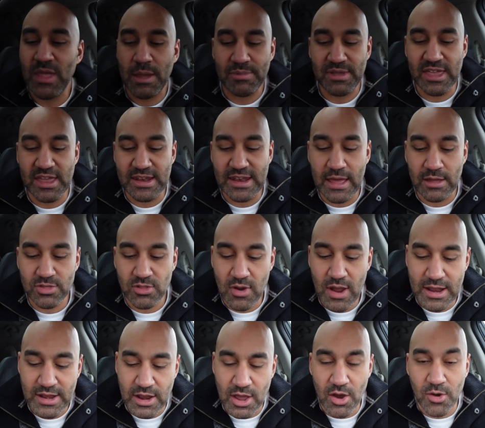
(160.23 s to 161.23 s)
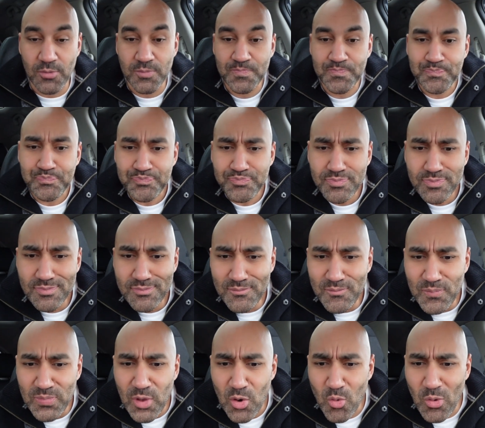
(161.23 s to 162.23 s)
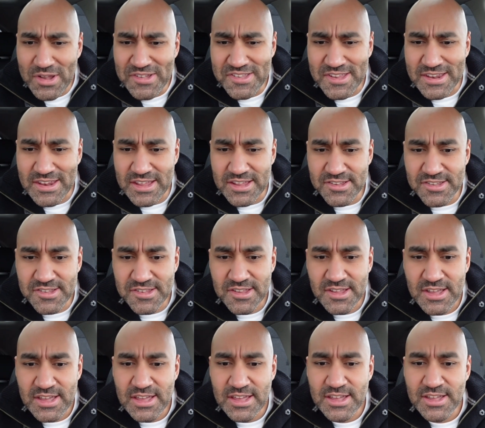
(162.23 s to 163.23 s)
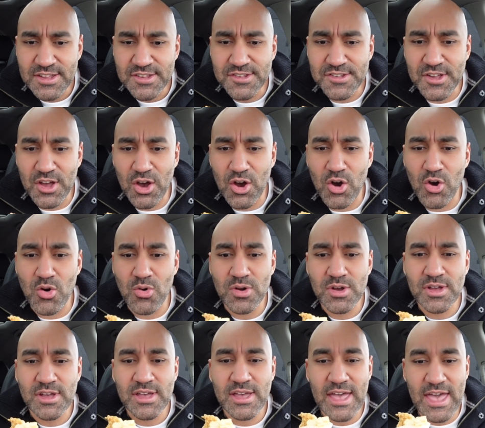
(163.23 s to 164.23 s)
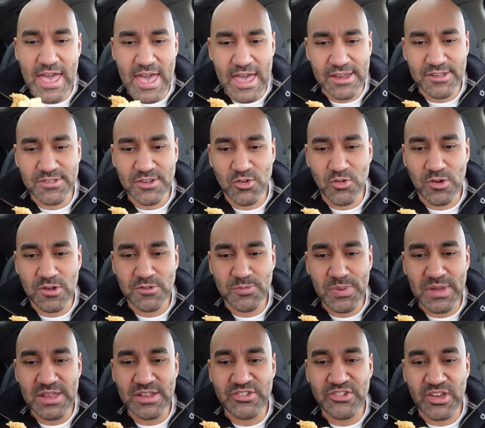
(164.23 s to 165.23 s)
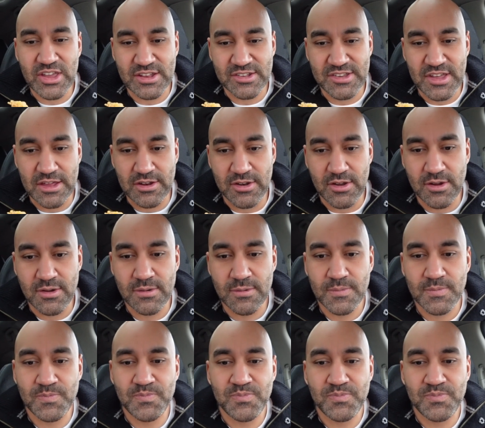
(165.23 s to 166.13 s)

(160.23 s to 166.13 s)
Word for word: I'm getting out there, I know. What's in this? So, extra crispy chicken tender,